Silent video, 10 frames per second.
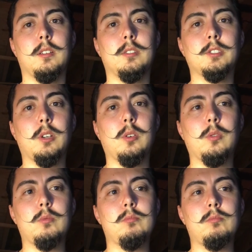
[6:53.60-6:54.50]

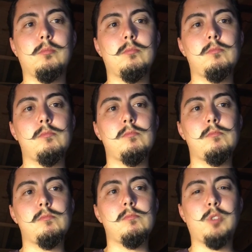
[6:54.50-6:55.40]
So
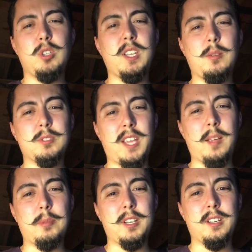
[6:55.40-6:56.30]
do you get what's
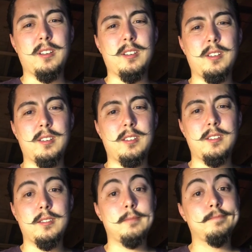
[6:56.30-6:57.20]
happening here?
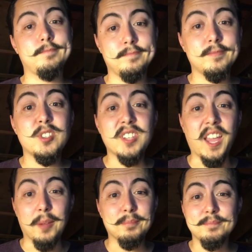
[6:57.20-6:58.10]

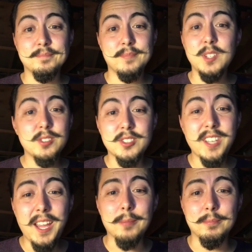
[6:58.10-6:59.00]
Scam. This is a
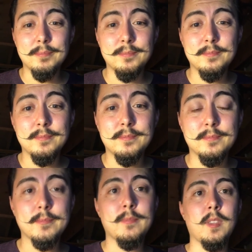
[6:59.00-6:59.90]
scam.
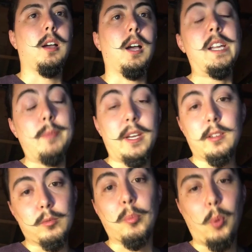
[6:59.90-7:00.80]
I
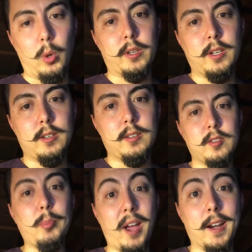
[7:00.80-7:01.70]
immediately report
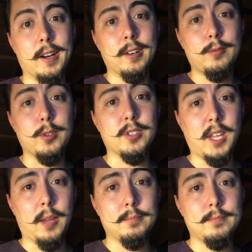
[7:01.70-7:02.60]
the buyer for the
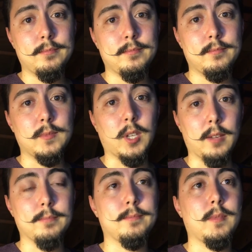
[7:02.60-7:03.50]
scam.
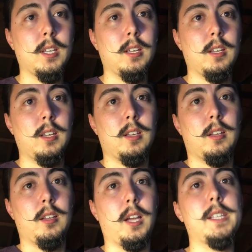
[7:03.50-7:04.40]
Okay?
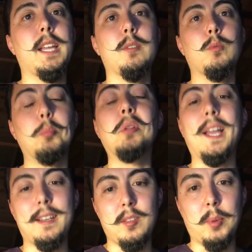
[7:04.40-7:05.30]
And then
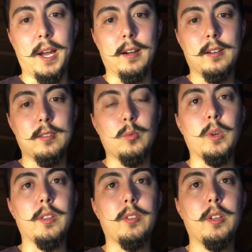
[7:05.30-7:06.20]
reply to the buyer
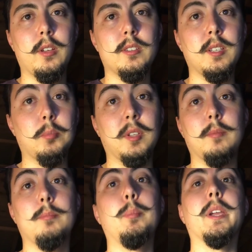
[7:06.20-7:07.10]
with simply,
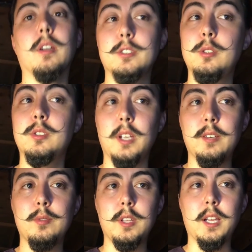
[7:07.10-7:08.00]
because you
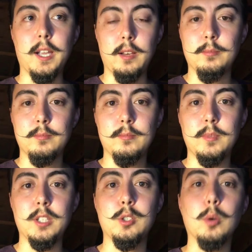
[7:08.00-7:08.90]
signed for the item,
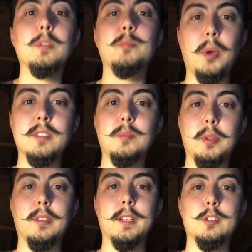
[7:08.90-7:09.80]
it's your
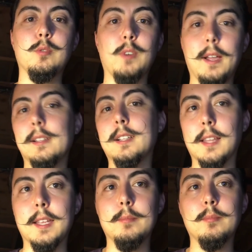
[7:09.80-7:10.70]
responsibility to file a
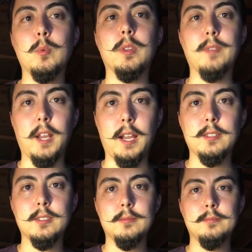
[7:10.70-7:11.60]
claim with
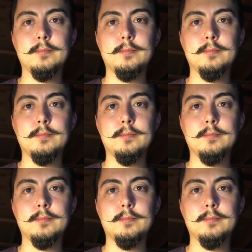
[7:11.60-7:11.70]
FedEx.